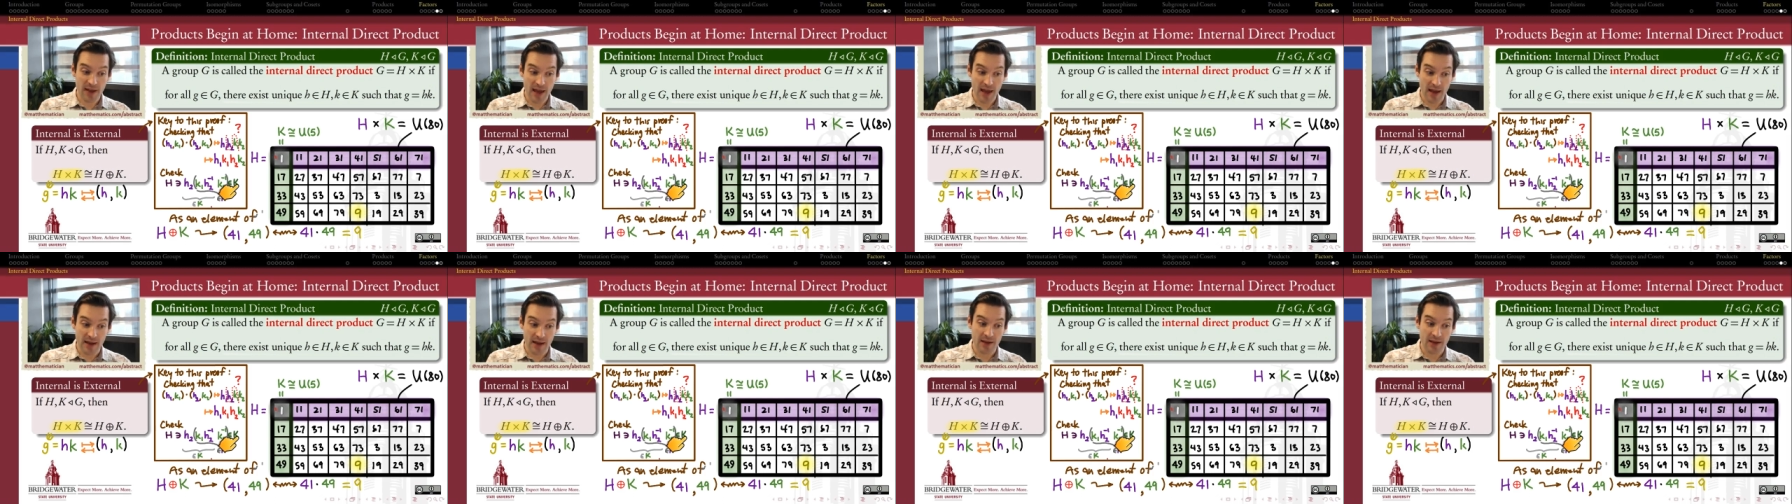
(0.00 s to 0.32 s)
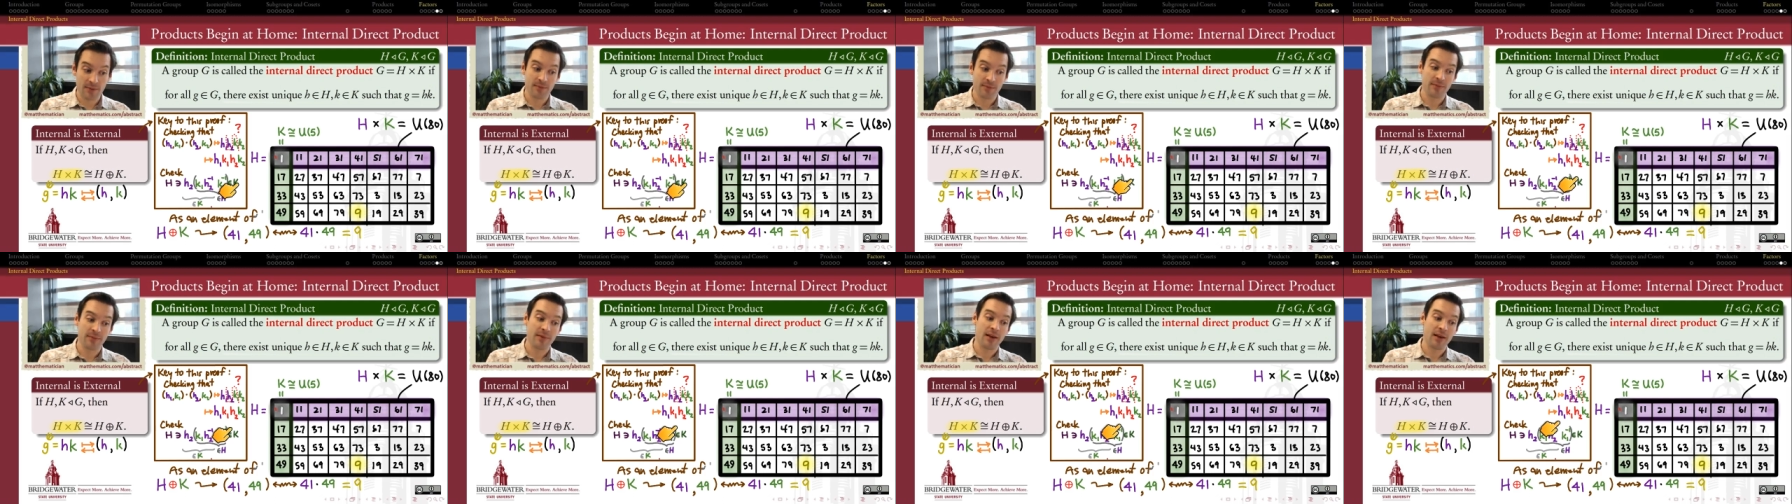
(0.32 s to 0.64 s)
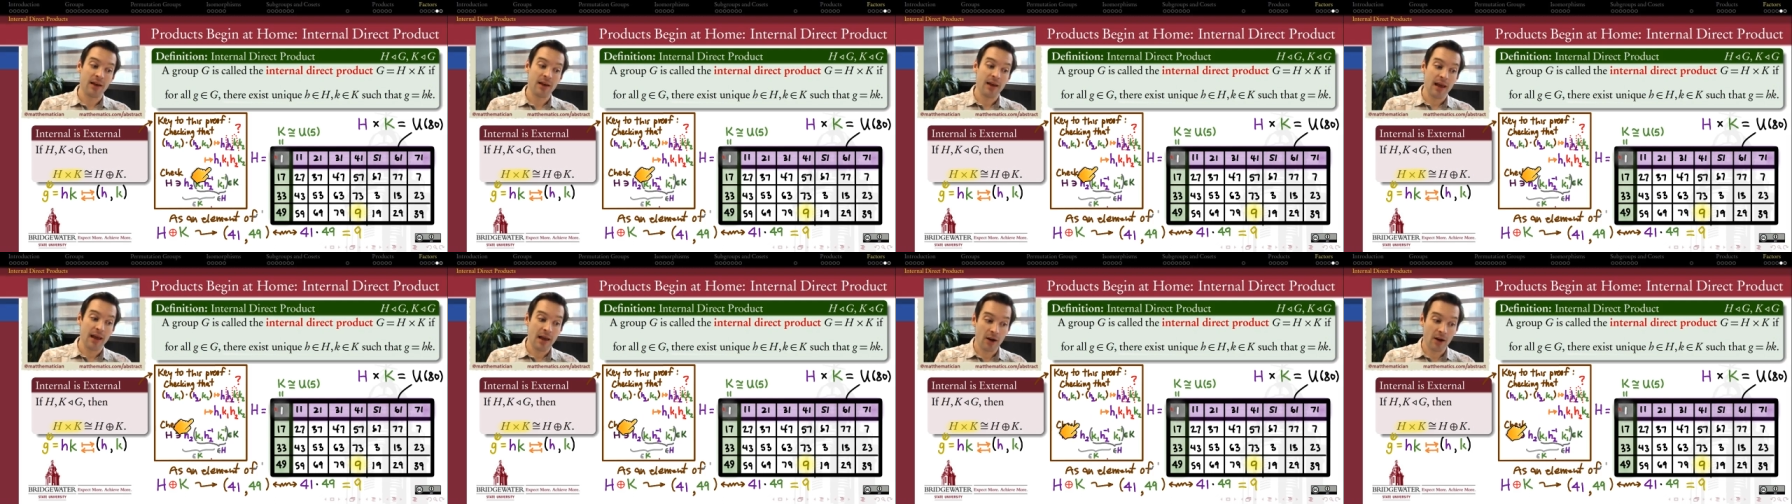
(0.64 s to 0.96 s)
K
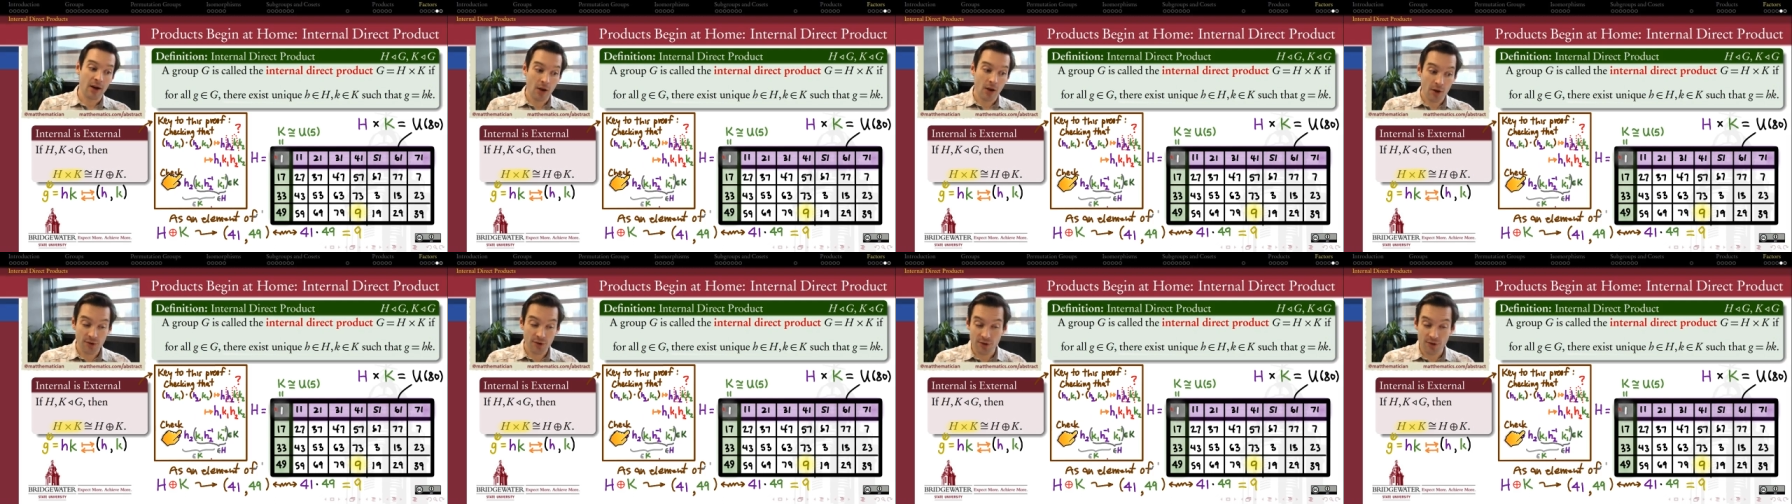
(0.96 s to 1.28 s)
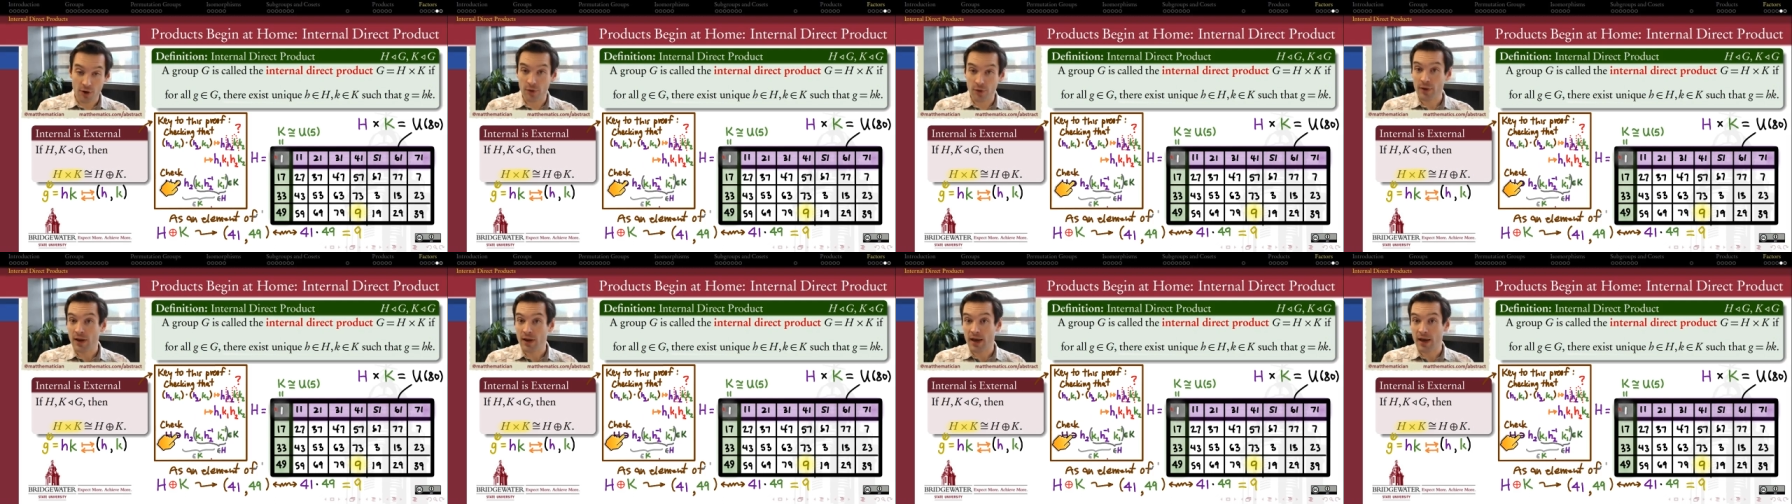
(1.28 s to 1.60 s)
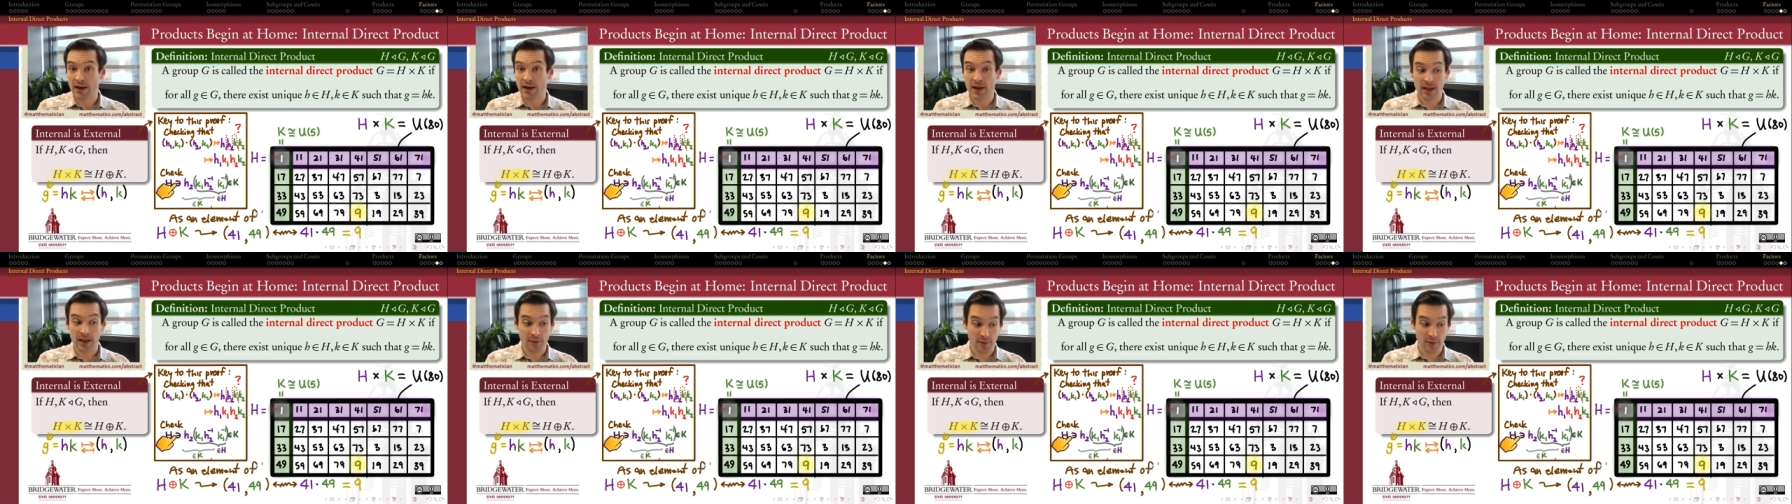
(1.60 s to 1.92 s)
and also
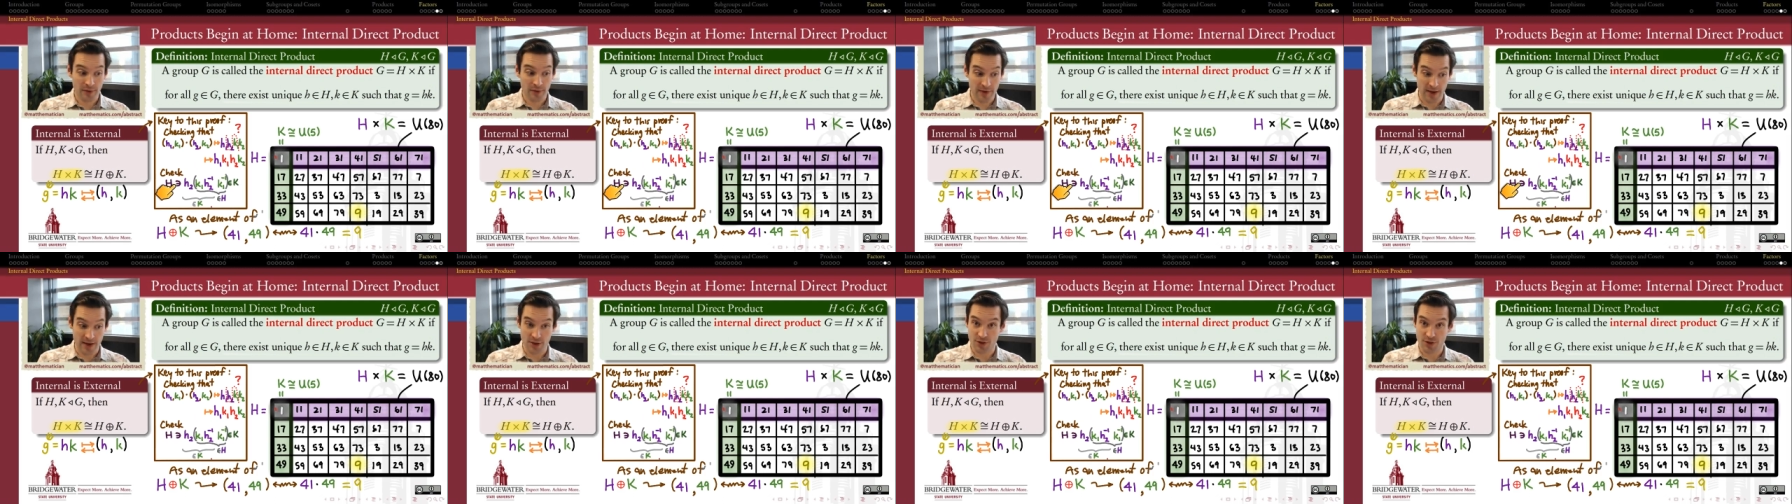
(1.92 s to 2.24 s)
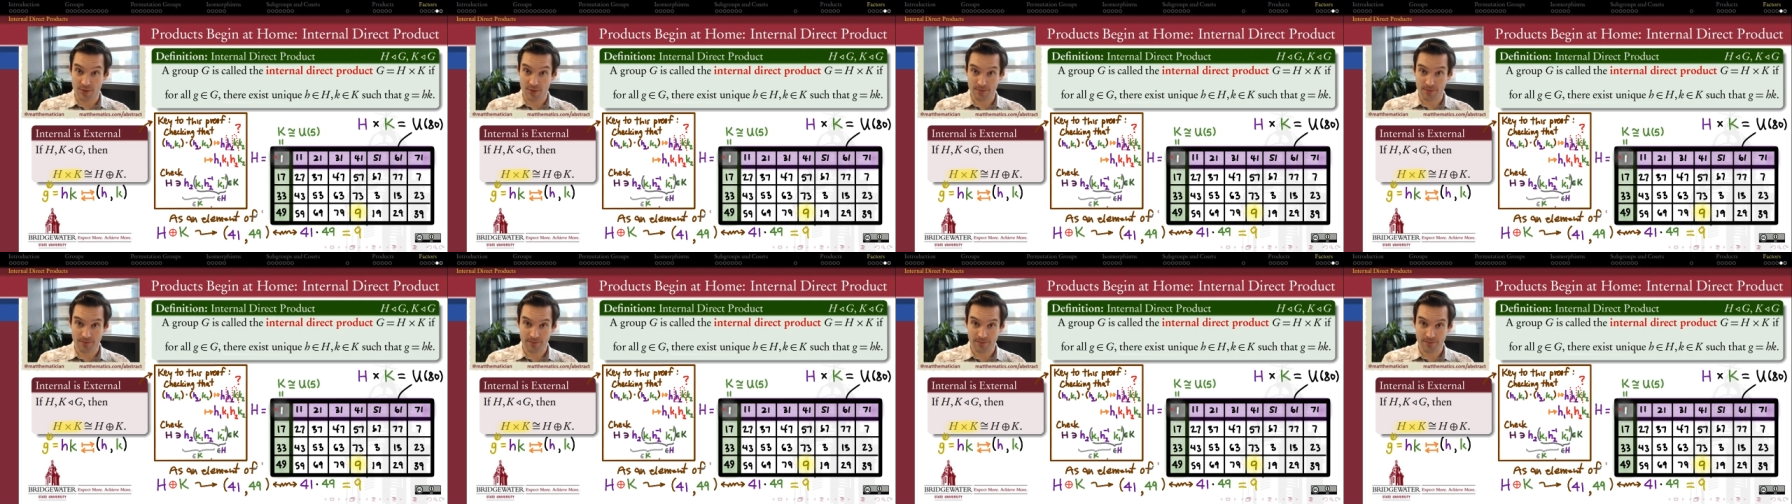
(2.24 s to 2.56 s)
an element of H.